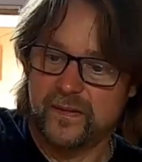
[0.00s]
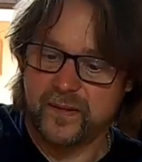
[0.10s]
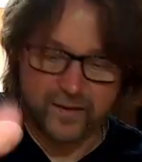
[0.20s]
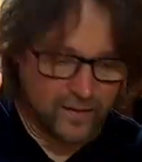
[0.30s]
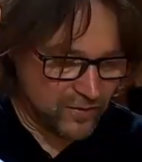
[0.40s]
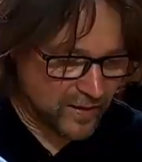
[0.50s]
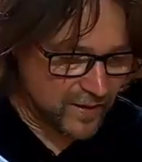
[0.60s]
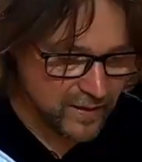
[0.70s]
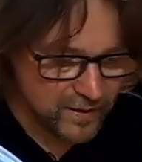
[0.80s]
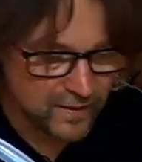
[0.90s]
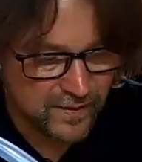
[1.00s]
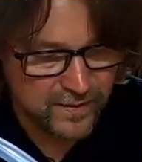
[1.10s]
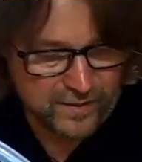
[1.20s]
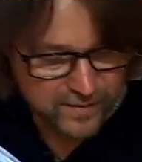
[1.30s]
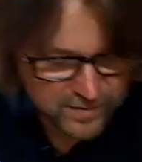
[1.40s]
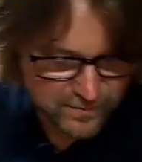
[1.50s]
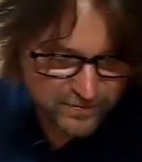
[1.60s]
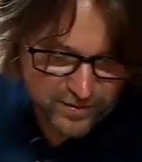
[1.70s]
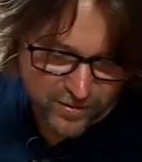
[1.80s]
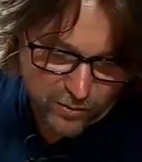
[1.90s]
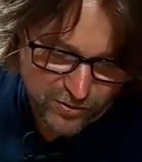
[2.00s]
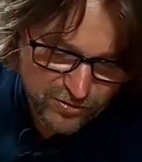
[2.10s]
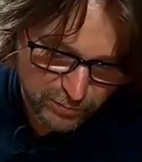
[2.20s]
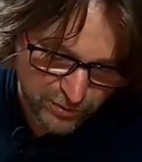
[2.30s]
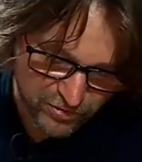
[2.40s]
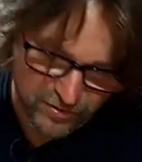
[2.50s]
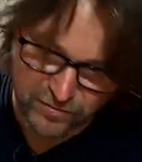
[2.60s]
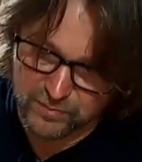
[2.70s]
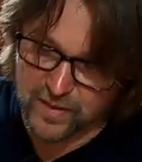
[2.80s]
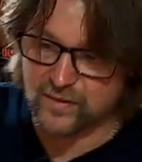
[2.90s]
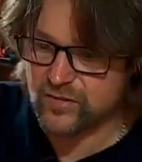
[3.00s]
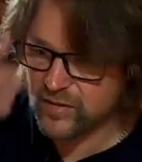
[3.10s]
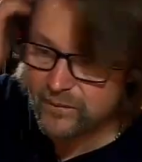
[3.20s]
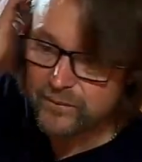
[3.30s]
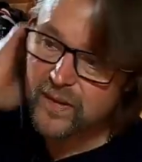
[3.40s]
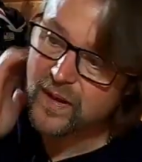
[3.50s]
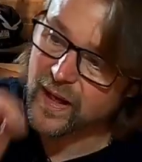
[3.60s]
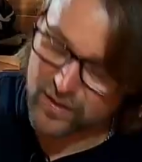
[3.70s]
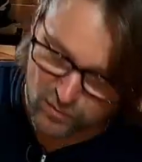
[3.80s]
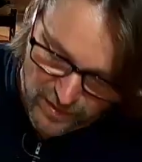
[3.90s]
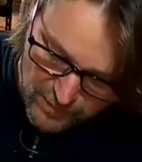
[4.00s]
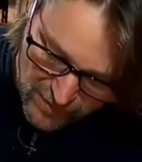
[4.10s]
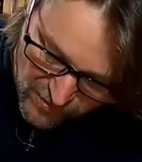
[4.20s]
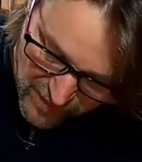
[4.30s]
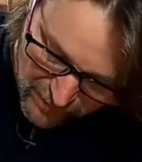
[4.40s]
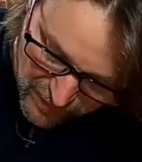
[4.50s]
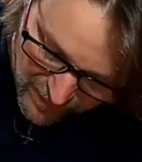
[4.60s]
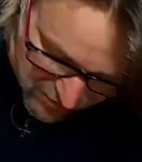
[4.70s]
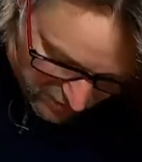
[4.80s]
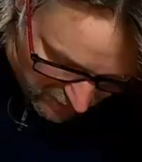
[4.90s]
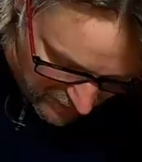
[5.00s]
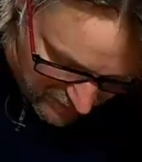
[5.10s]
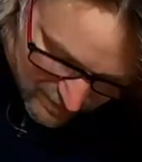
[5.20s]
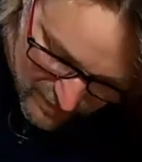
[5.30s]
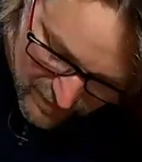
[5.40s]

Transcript: that you're not getting thing. I always pressure ferment at around about 10 psi.